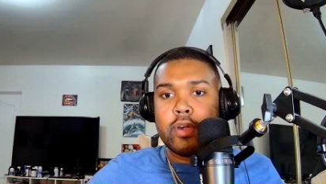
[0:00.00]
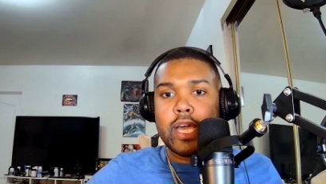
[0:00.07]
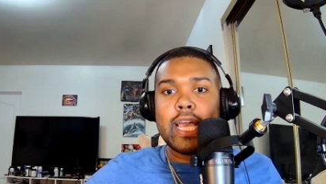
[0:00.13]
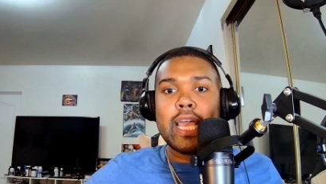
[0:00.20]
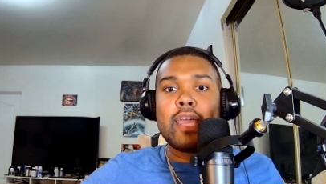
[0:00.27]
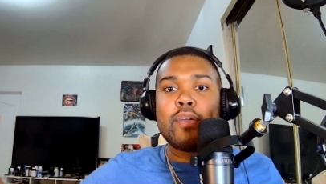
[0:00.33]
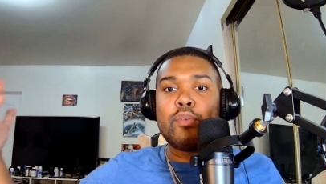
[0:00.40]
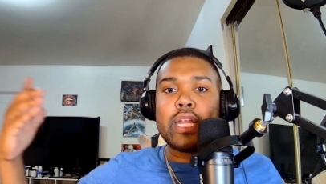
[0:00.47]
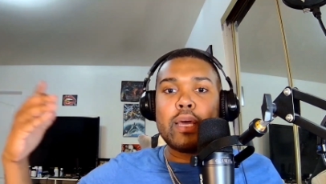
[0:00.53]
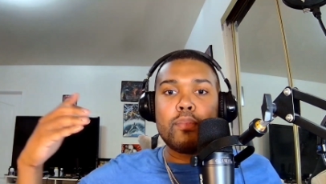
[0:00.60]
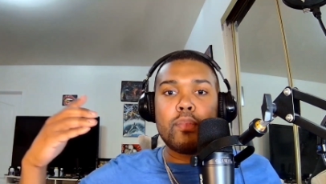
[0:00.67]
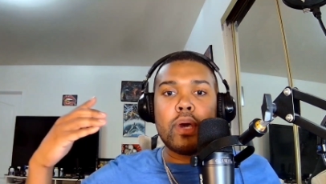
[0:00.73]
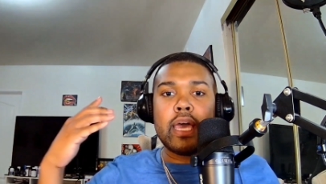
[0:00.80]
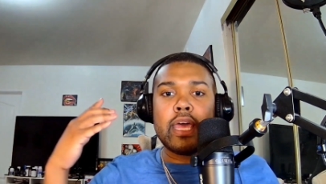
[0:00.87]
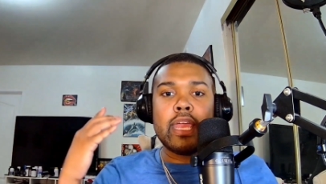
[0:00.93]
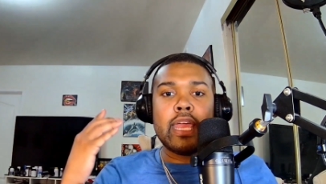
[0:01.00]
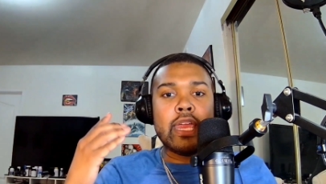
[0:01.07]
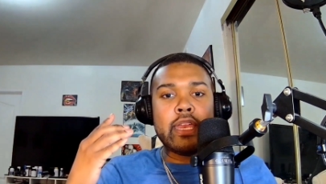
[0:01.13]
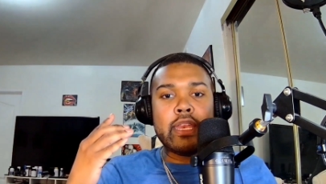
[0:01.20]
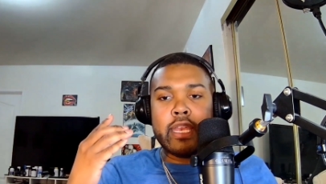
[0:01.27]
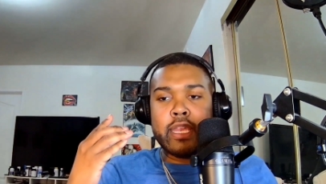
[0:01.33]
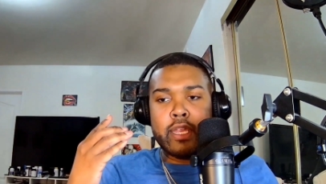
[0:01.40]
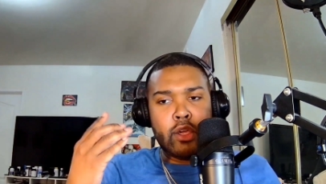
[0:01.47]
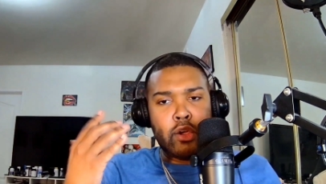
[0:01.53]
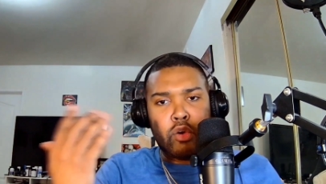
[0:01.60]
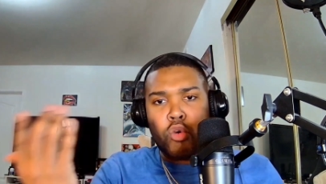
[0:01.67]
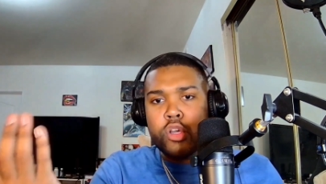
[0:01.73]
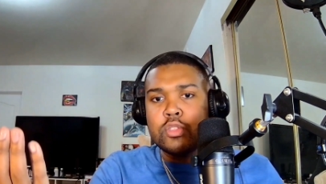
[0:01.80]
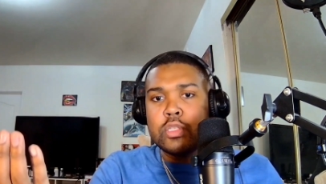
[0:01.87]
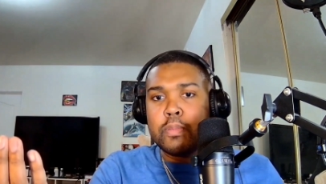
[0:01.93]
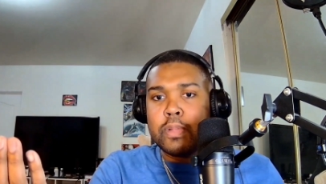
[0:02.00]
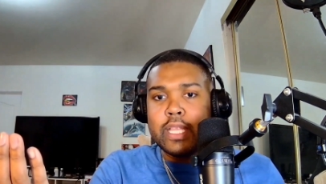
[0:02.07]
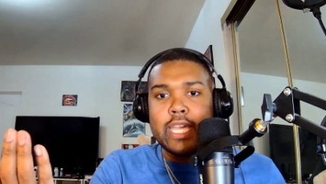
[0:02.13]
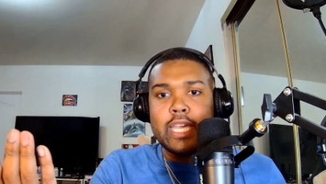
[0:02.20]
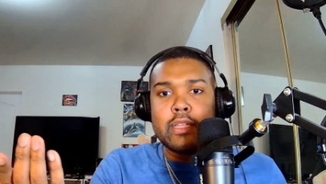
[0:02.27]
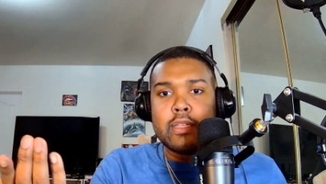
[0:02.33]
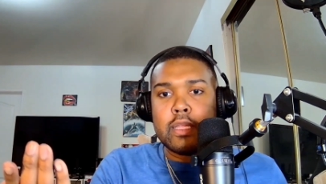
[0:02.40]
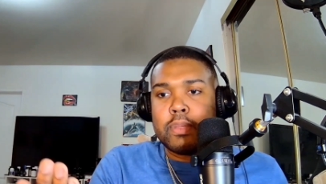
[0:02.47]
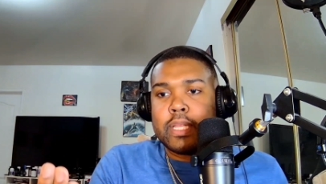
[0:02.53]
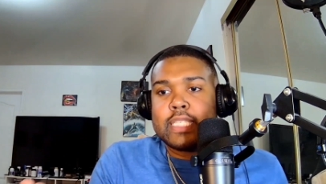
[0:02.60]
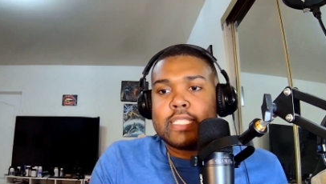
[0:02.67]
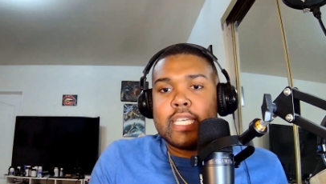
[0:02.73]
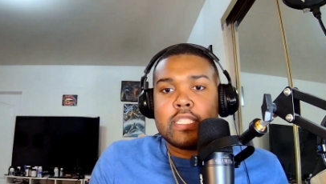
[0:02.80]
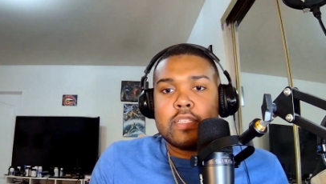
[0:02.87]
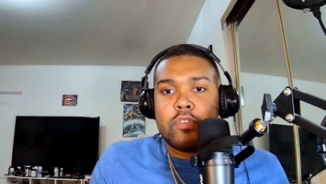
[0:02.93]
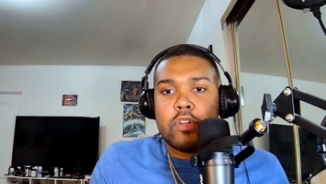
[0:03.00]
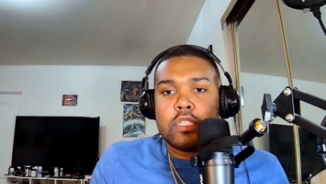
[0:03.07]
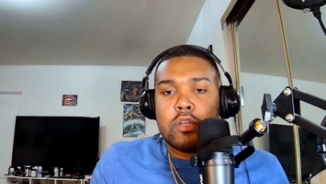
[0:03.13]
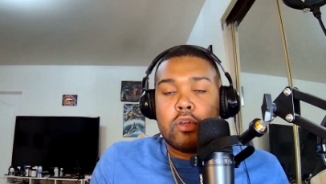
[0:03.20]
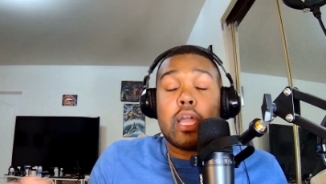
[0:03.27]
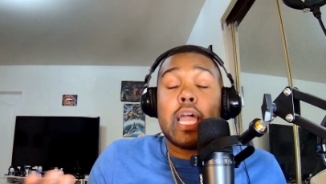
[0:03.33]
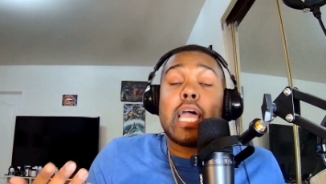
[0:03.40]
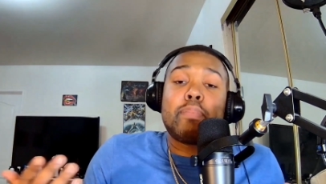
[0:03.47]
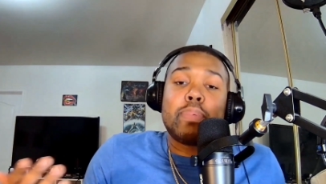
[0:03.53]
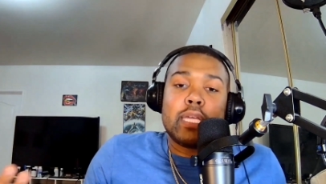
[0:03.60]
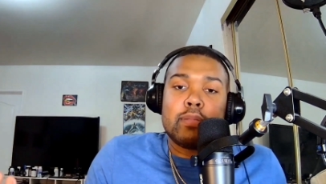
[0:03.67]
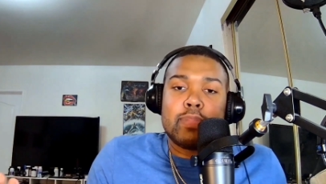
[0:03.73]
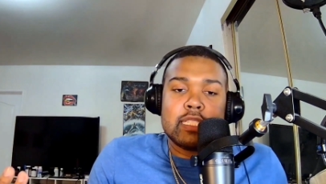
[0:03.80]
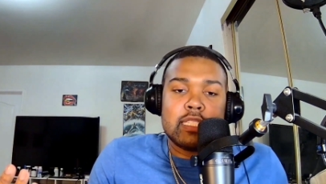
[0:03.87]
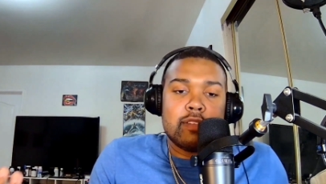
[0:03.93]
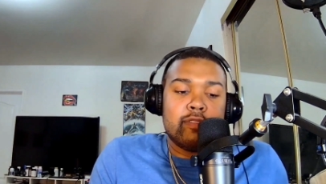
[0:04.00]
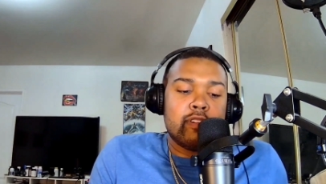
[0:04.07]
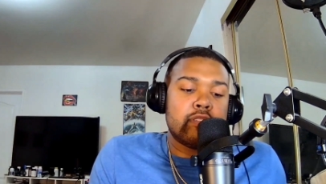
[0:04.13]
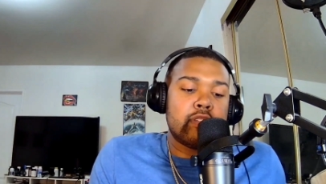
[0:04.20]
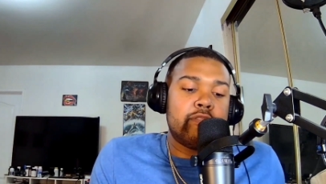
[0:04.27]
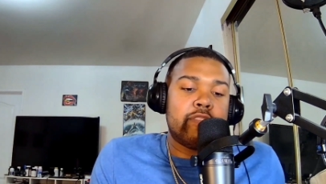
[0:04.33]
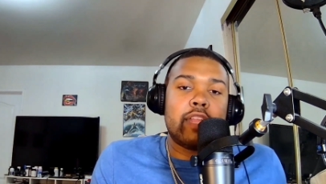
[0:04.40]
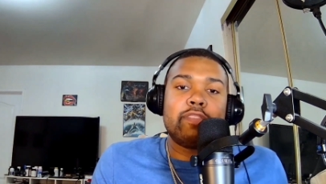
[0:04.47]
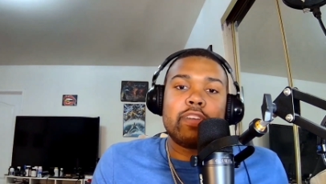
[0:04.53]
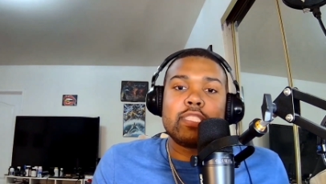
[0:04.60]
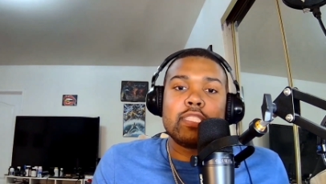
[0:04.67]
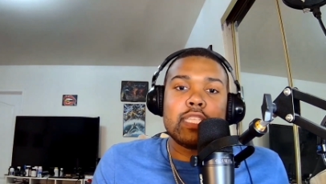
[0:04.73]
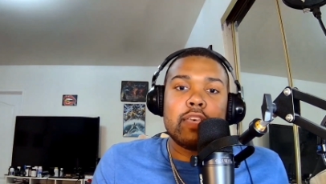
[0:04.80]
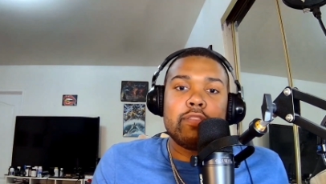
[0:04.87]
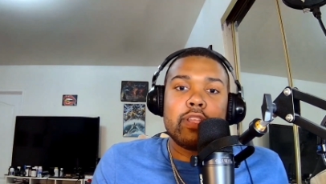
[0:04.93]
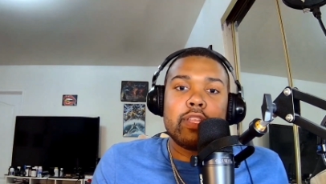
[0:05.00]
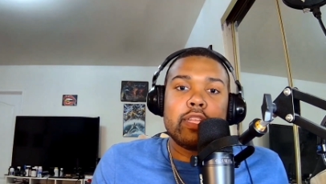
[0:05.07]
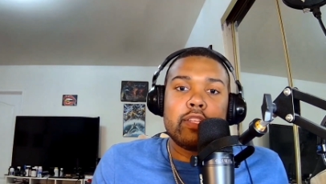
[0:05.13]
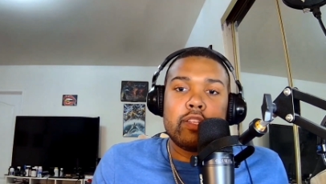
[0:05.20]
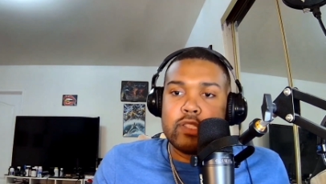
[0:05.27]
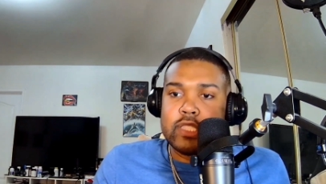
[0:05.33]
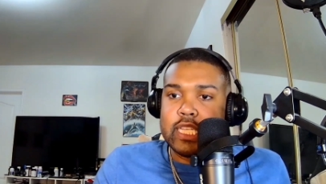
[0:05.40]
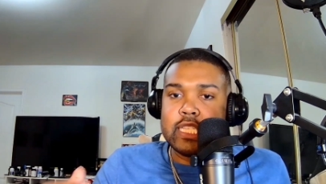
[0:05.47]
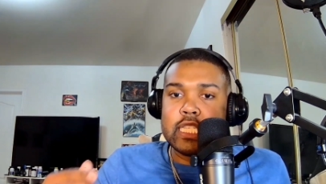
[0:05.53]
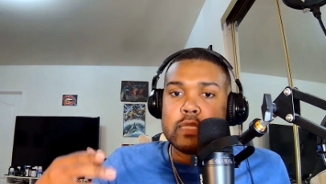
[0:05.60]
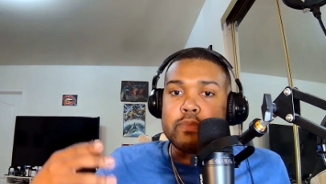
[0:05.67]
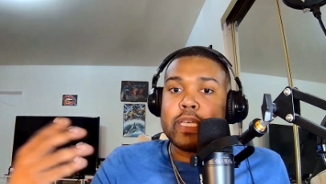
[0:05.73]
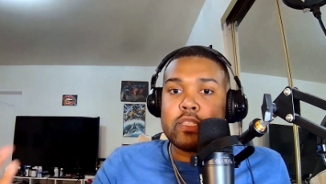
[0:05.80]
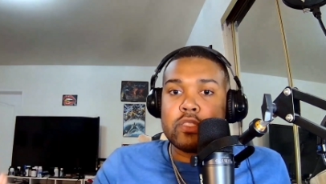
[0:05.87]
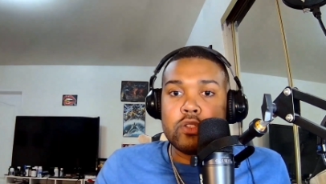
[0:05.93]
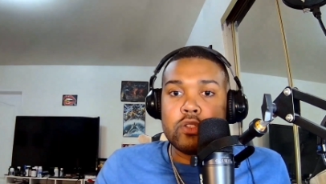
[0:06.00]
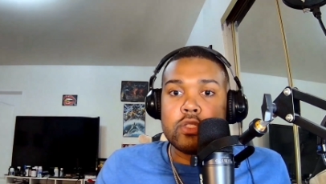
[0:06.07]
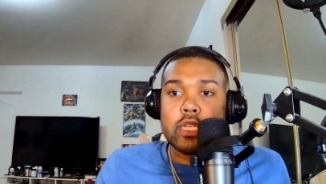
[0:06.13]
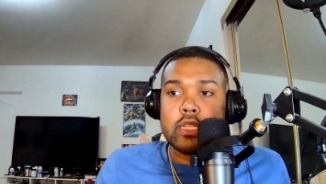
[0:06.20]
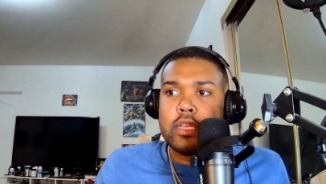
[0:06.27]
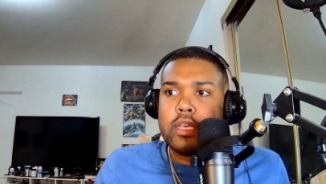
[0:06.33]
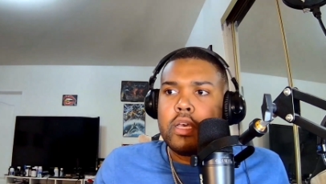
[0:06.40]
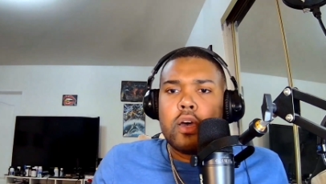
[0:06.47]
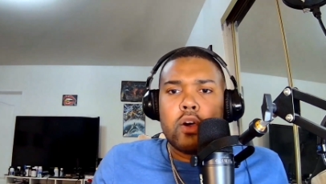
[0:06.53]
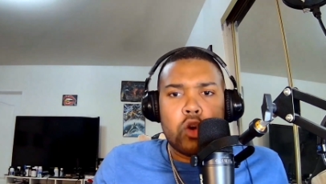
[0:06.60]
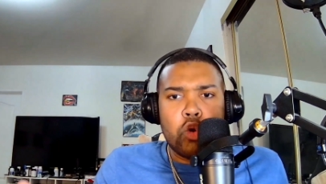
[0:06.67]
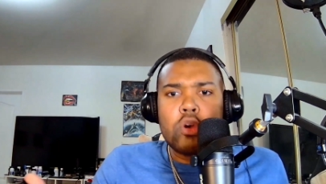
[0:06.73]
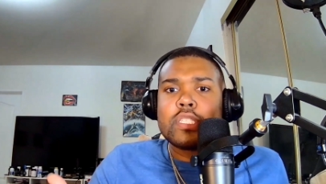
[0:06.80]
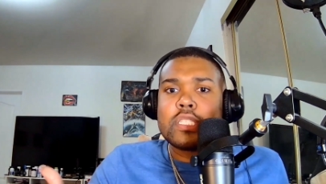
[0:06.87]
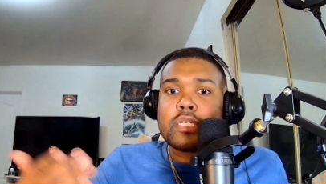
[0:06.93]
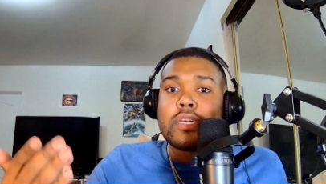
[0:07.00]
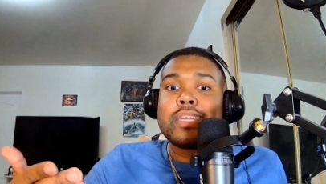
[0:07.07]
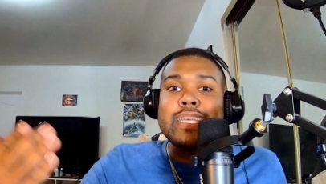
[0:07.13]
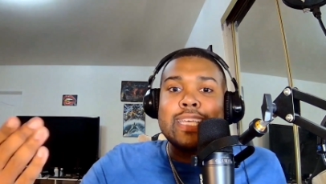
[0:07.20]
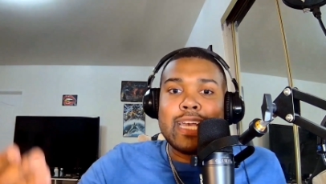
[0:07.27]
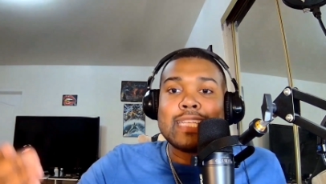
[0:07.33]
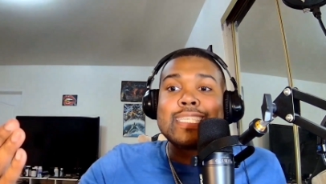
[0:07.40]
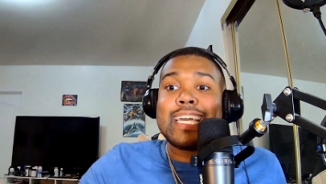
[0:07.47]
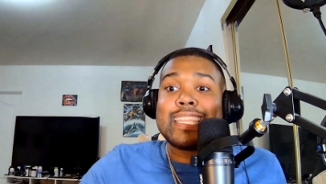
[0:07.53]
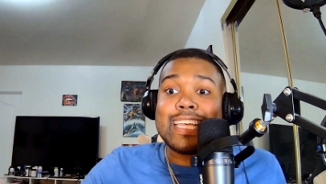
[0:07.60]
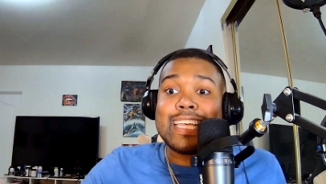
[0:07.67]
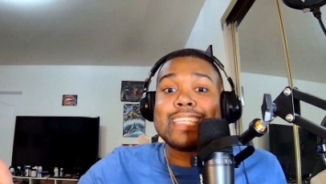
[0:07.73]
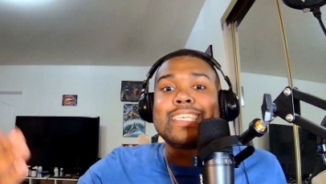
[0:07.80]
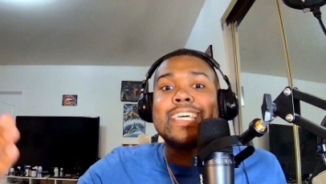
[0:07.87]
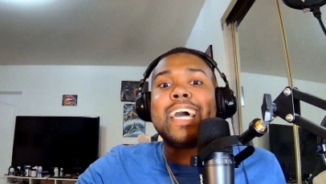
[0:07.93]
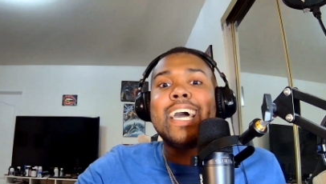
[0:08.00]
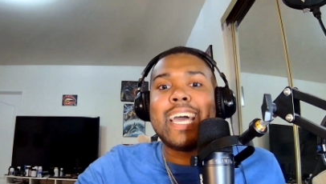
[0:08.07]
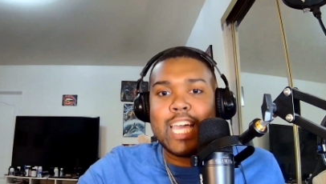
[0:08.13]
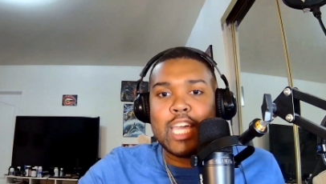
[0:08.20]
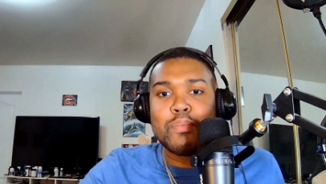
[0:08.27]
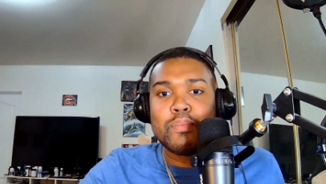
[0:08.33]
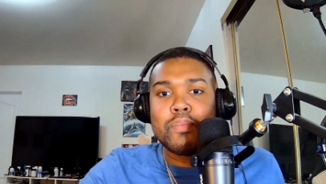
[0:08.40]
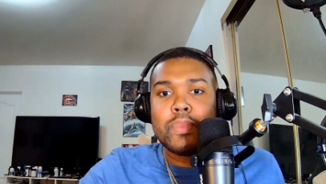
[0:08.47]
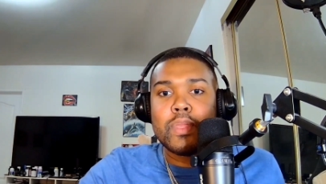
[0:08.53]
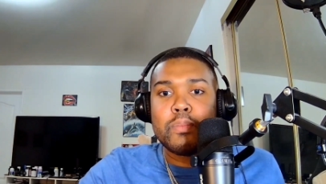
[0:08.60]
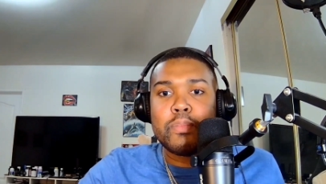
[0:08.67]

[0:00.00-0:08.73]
right? And when I'm and of course you played the PlayStation version, or I played the PlayStation version of Final Fantasy Seven, and you're seeing these pixels, and of course it's cutting edge at that time,